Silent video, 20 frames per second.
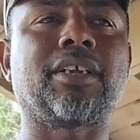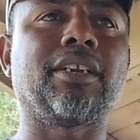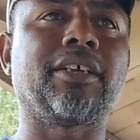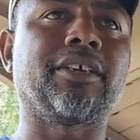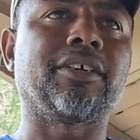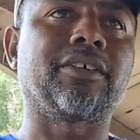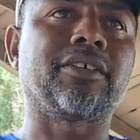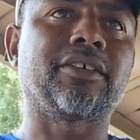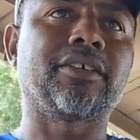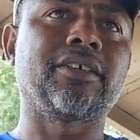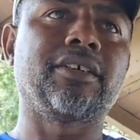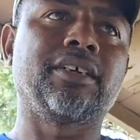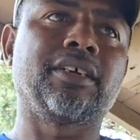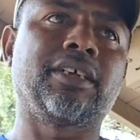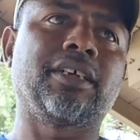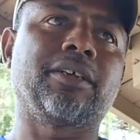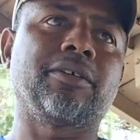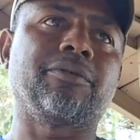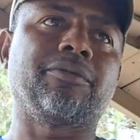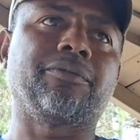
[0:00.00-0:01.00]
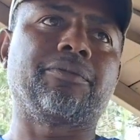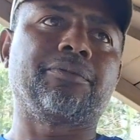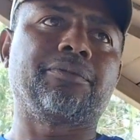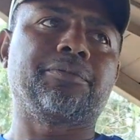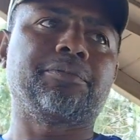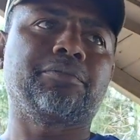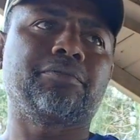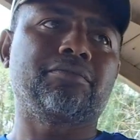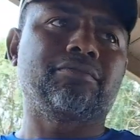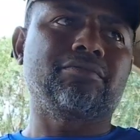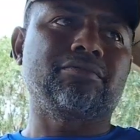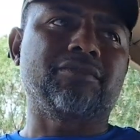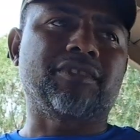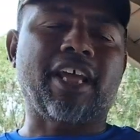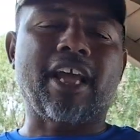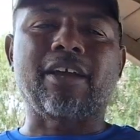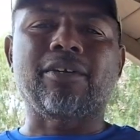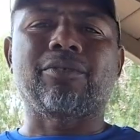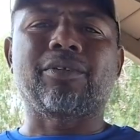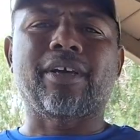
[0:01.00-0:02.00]
clearer.
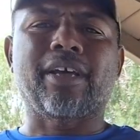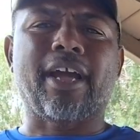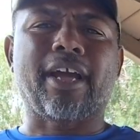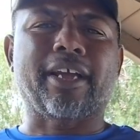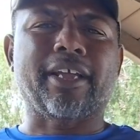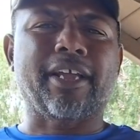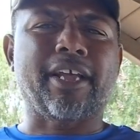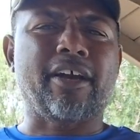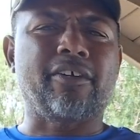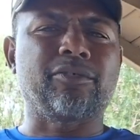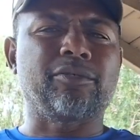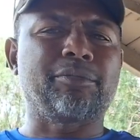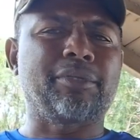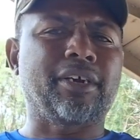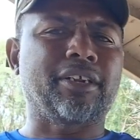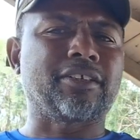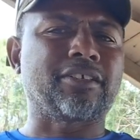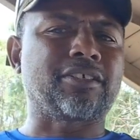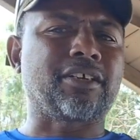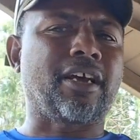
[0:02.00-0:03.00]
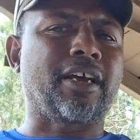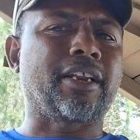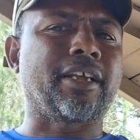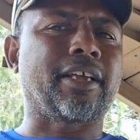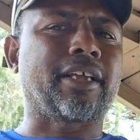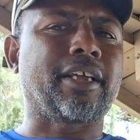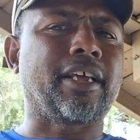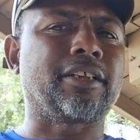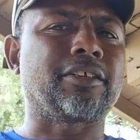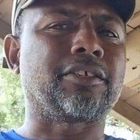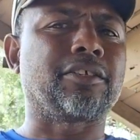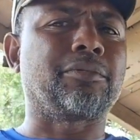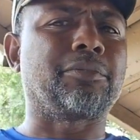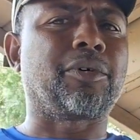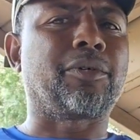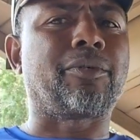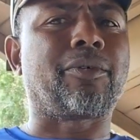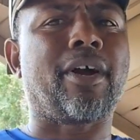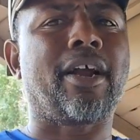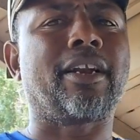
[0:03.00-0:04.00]
That way I can have a better shot at catching them.
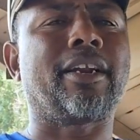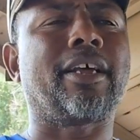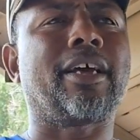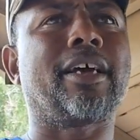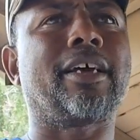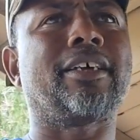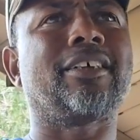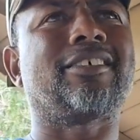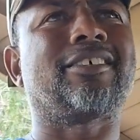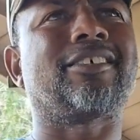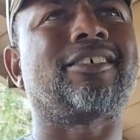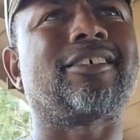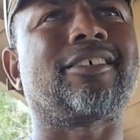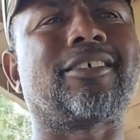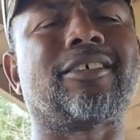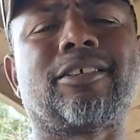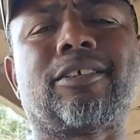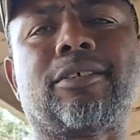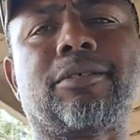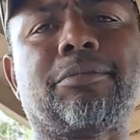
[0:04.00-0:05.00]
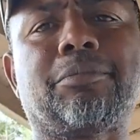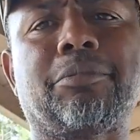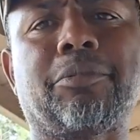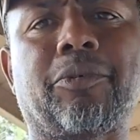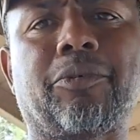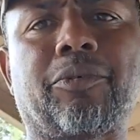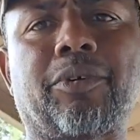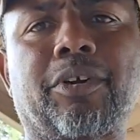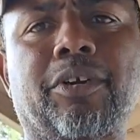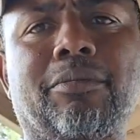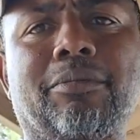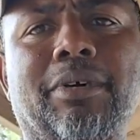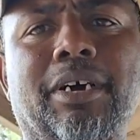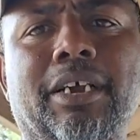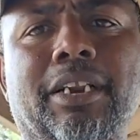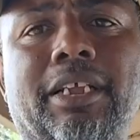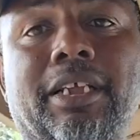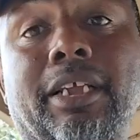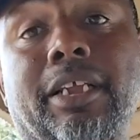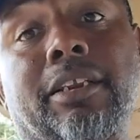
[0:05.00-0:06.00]
But right now it's just real
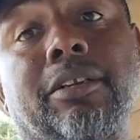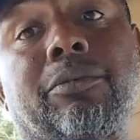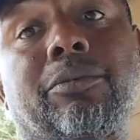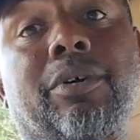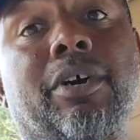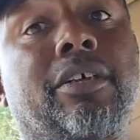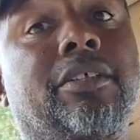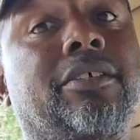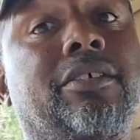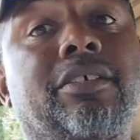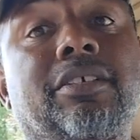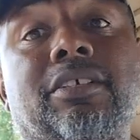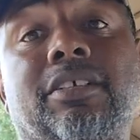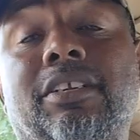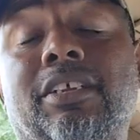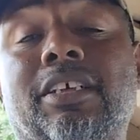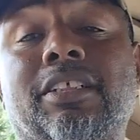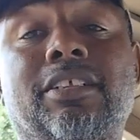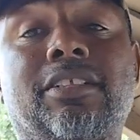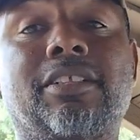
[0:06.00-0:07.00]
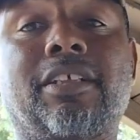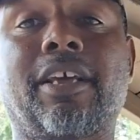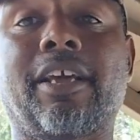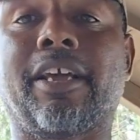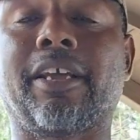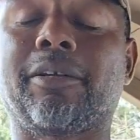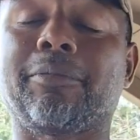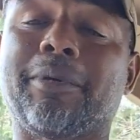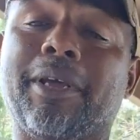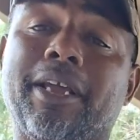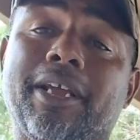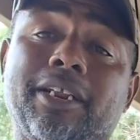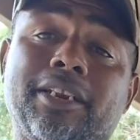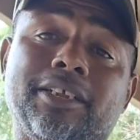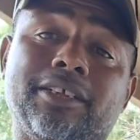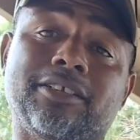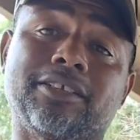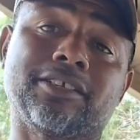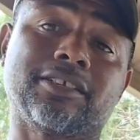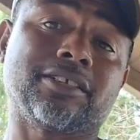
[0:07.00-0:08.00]
muddy, and the weather is another thing, man.
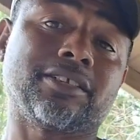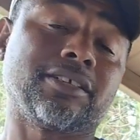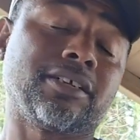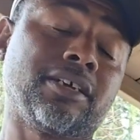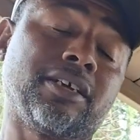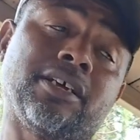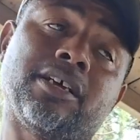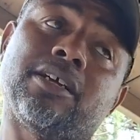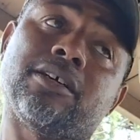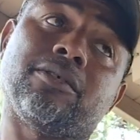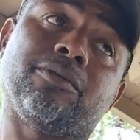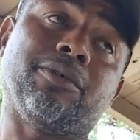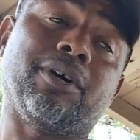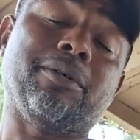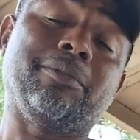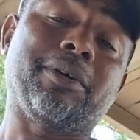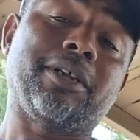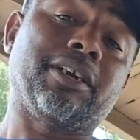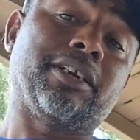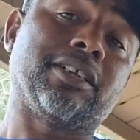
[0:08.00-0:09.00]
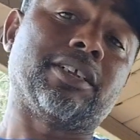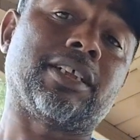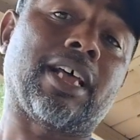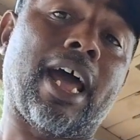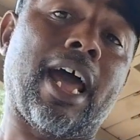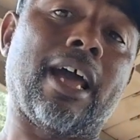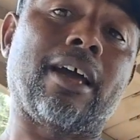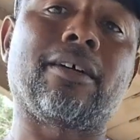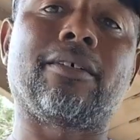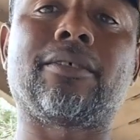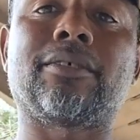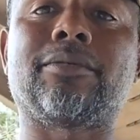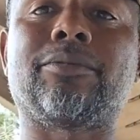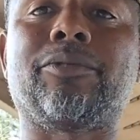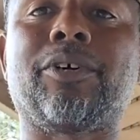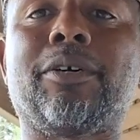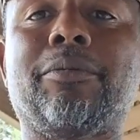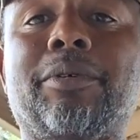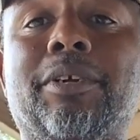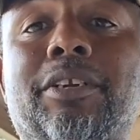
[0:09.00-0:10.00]
It's just 1 minute it's hot,
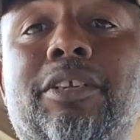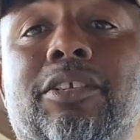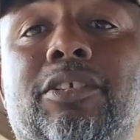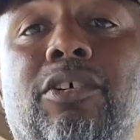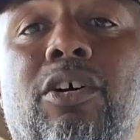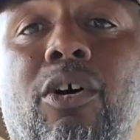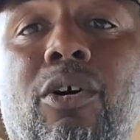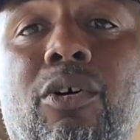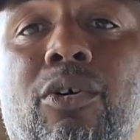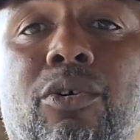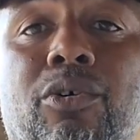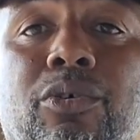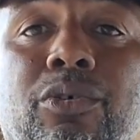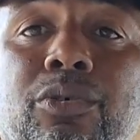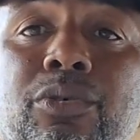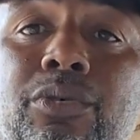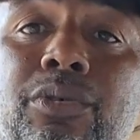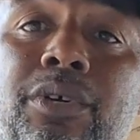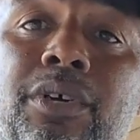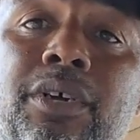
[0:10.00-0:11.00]
1 minute it's cold,